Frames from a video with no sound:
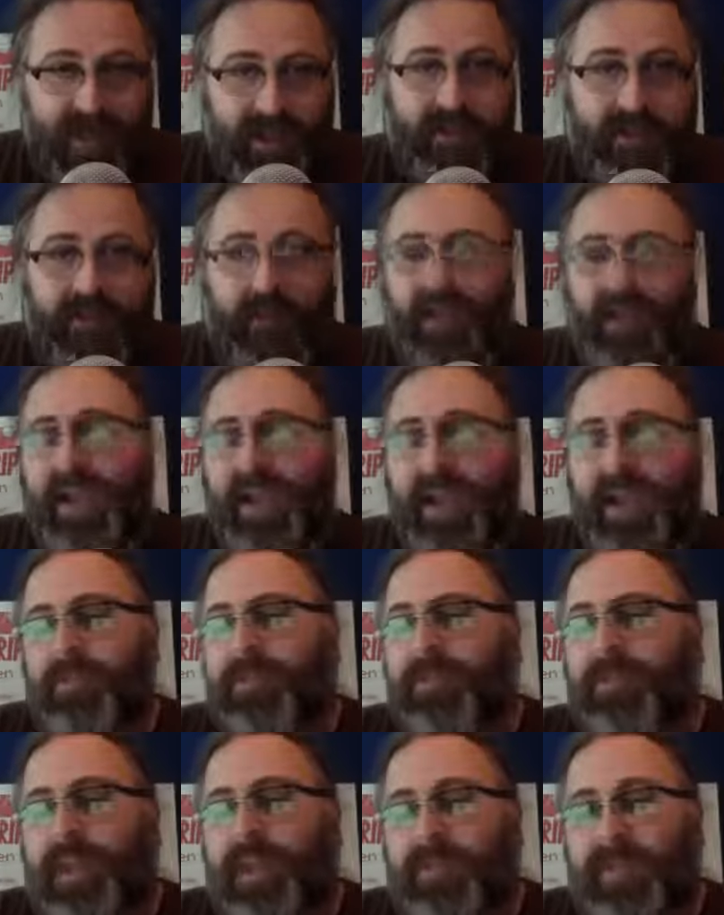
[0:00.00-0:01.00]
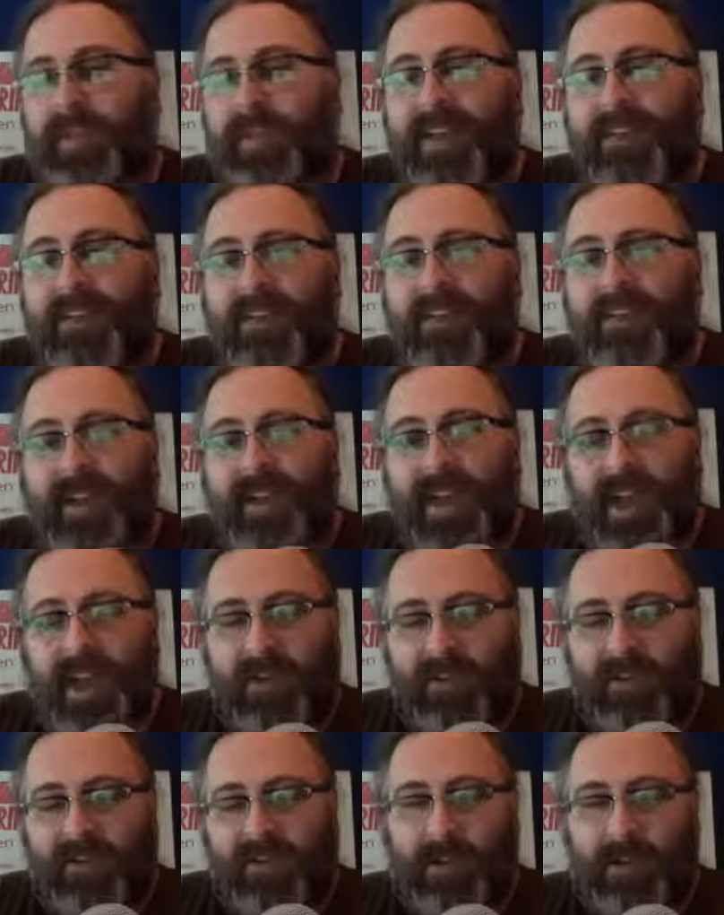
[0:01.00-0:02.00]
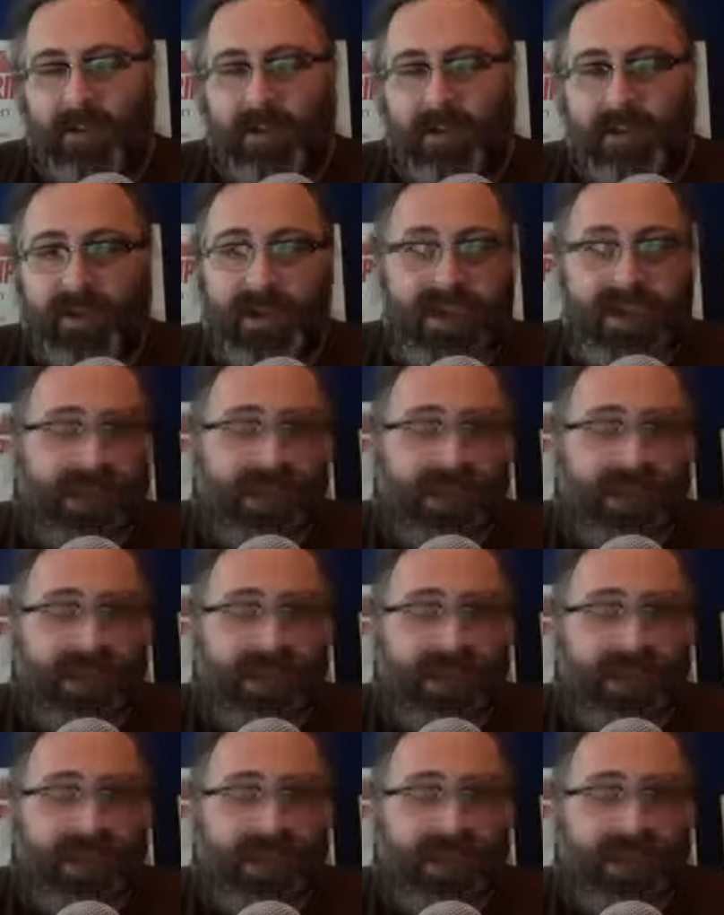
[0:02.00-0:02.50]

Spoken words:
So I have to live as if I have free will.